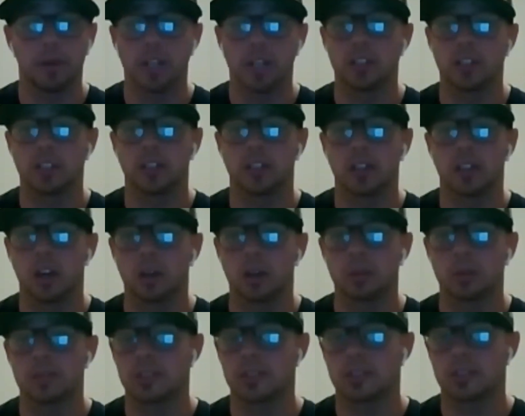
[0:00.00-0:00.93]
I'd love to be a
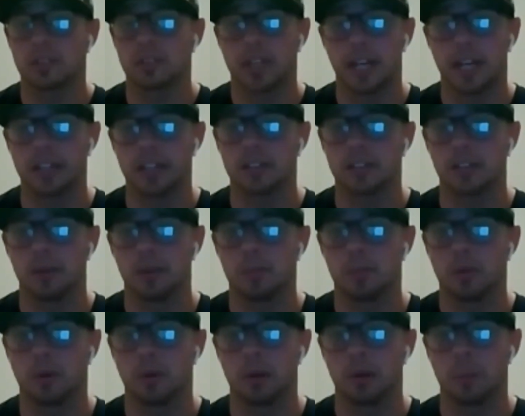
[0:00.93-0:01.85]
pitching coach
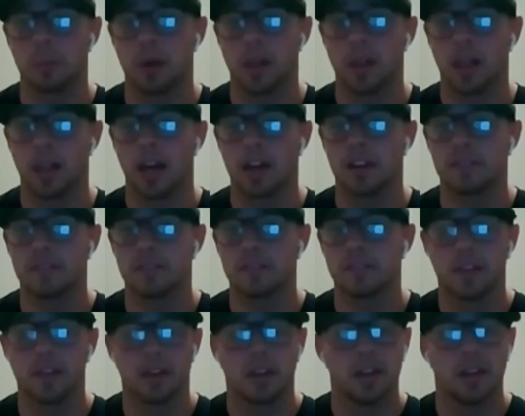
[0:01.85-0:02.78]
at some point in my life.
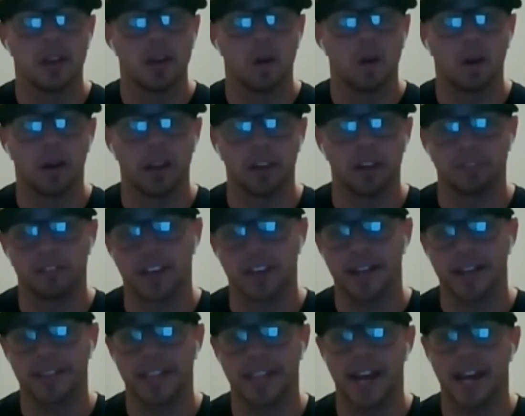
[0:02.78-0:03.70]
If not
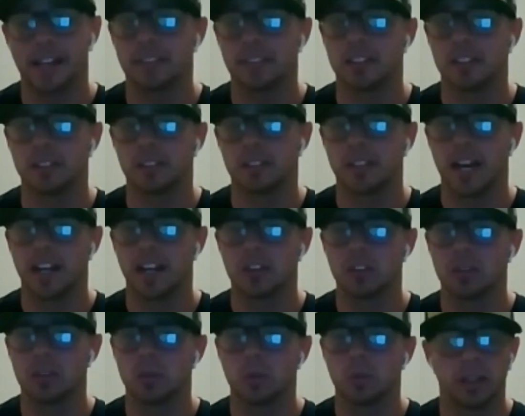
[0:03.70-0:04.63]
that, then kind of
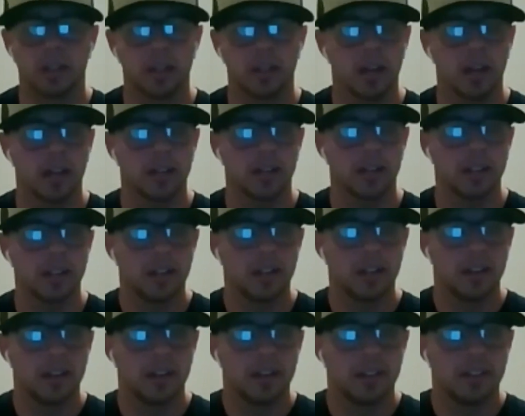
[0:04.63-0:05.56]
do what
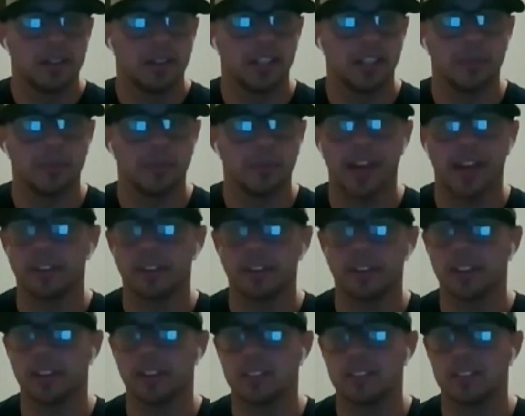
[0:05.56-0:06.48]

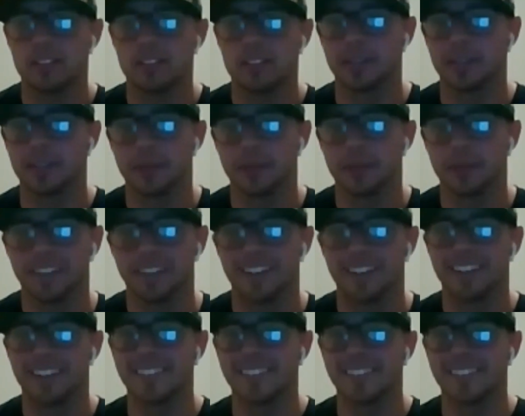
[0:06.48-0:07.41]
D-Man, Den Sagerman
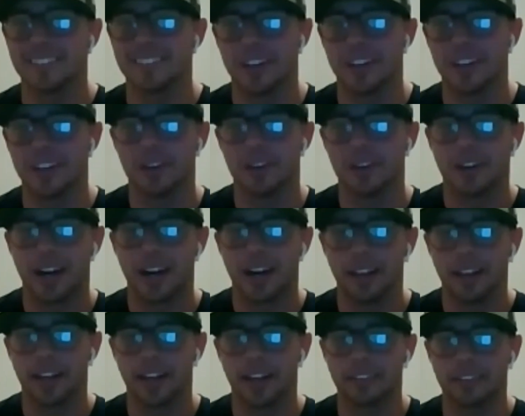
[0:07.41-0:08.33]
does. So
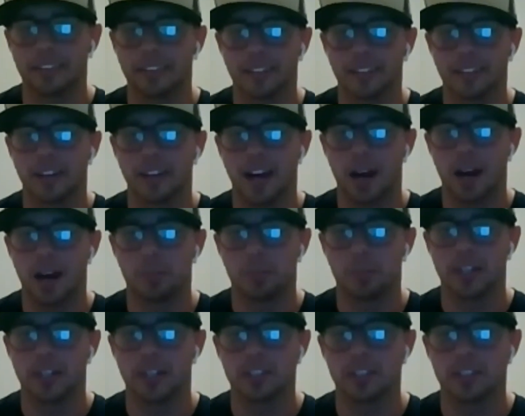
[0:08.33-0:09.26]
I like the
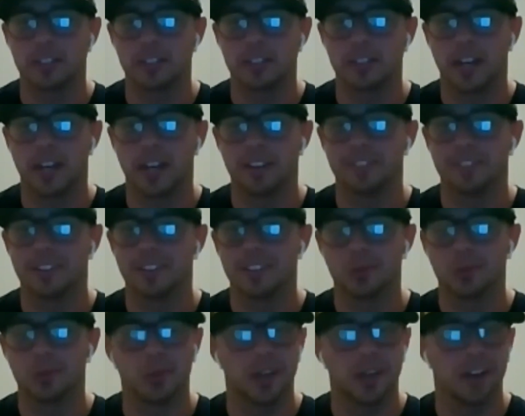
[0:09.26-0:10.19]
operation side of it
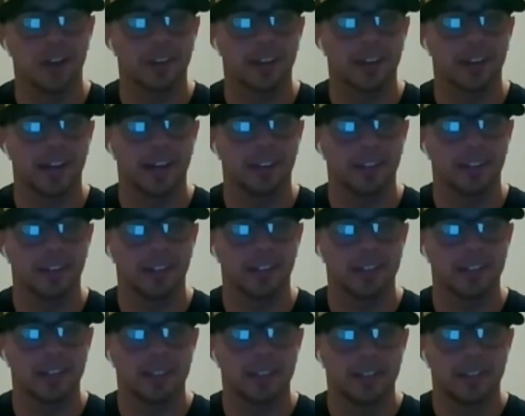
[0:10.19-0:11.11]
as well, kind of
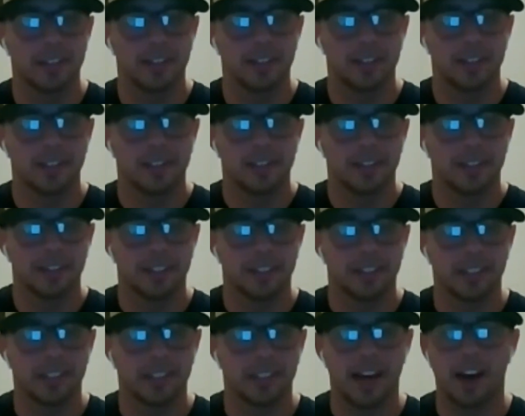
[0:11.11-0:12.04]

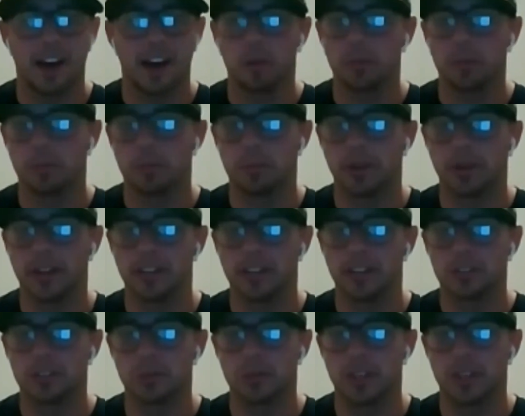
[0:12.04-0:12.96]
get to help the
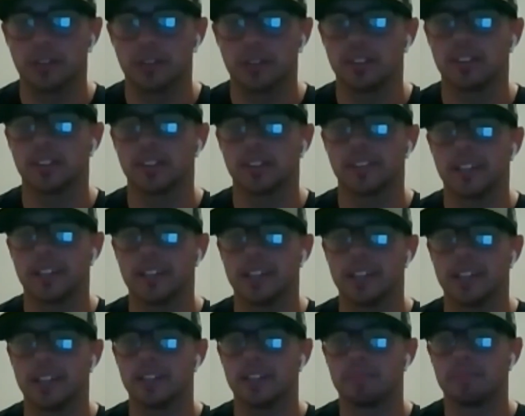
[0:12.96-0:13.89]
players with everything they
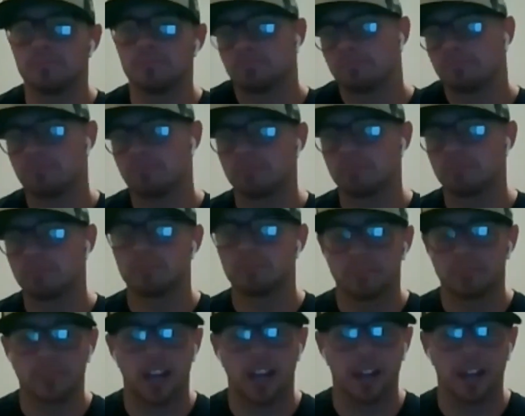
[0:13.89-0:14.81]
need.
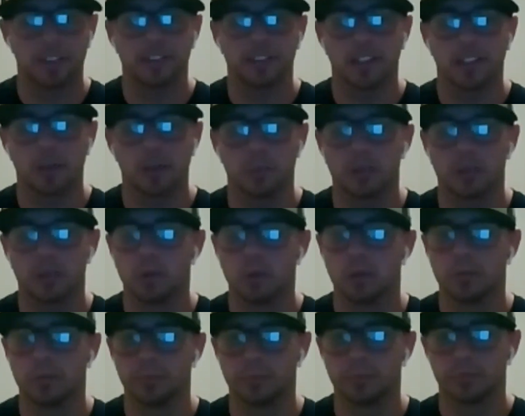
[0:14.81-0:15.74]
I think that would be
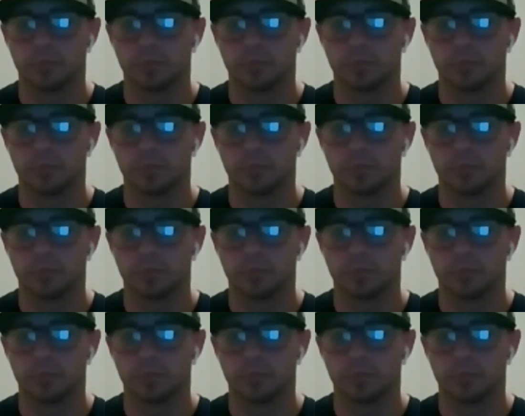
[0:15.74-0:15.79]
cool.